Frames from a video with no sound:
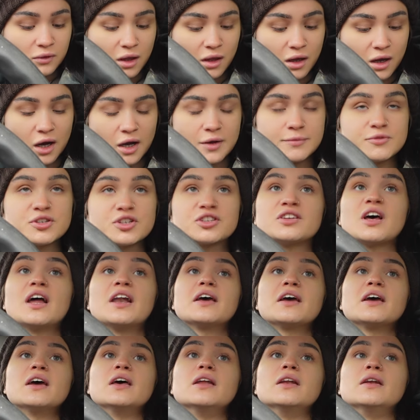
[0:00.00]
I'm just
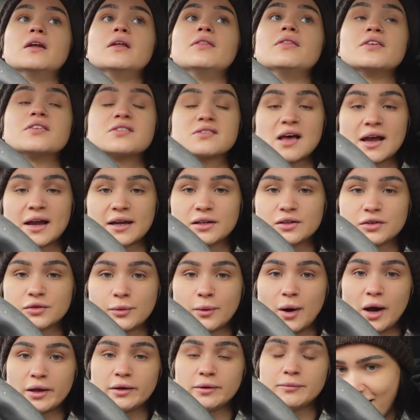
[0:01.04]
editing the second
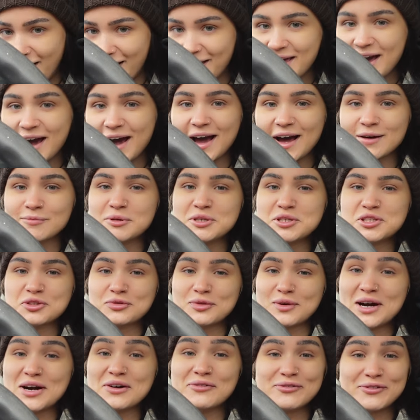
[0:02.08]
one. I am
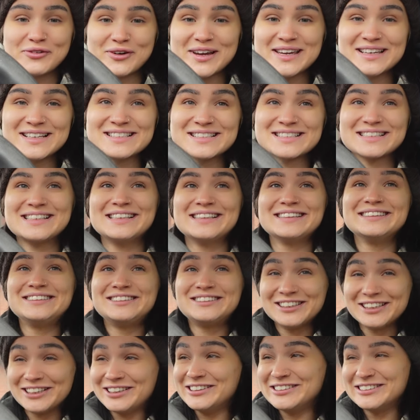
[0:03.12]
12 weeks in 2
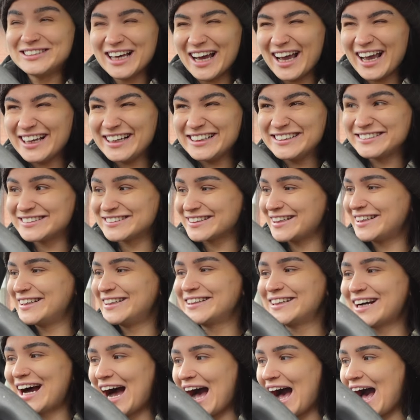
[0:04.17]
days. I
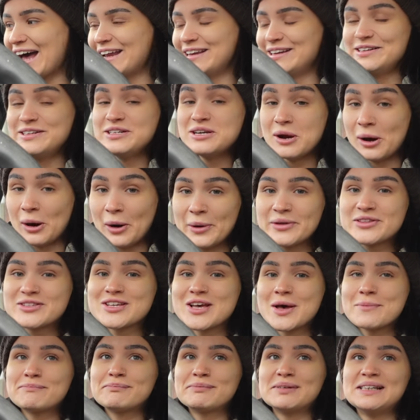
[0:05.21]
cannot
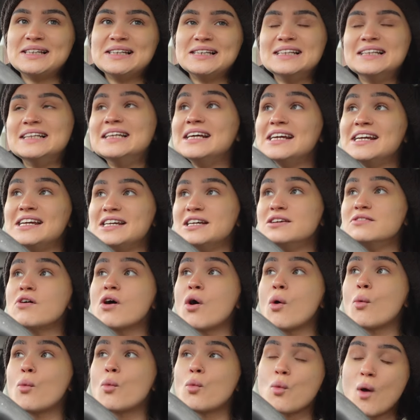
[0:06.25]
believe
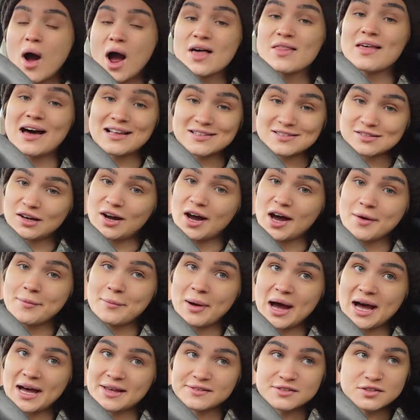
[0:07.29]
where that time
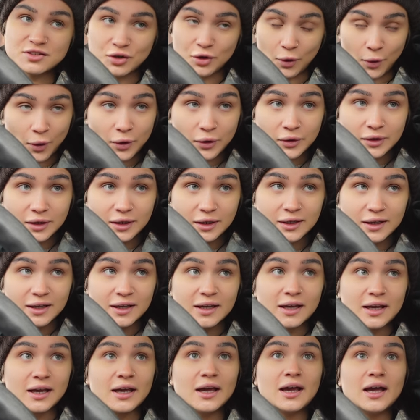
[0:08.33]
has gone.
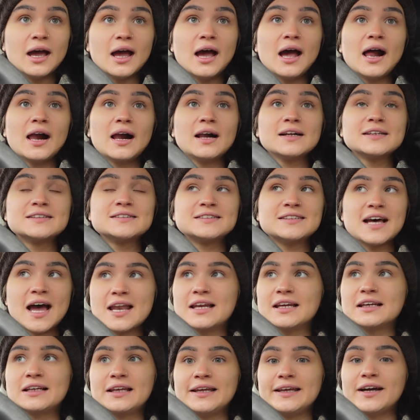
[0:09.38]

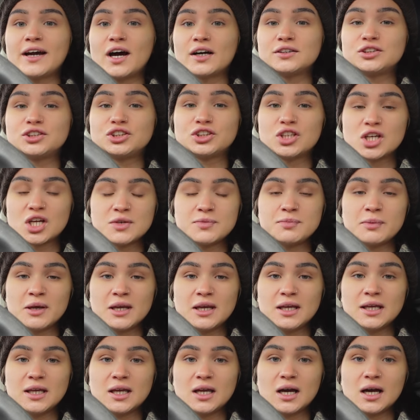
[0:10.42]
Technically, I should
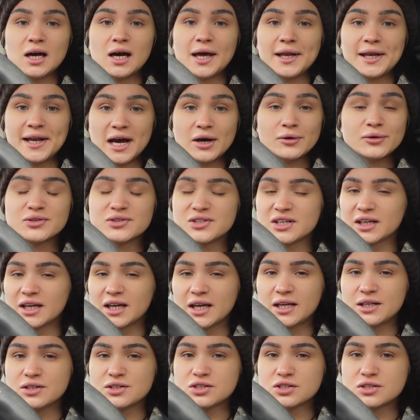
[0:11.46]
be announcing
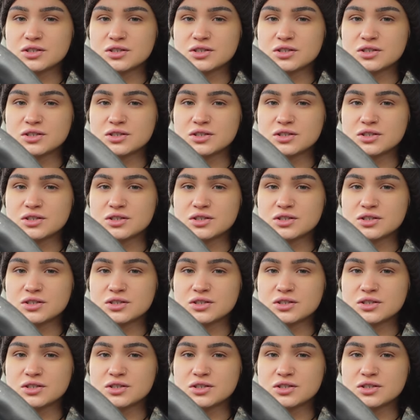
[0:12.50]
in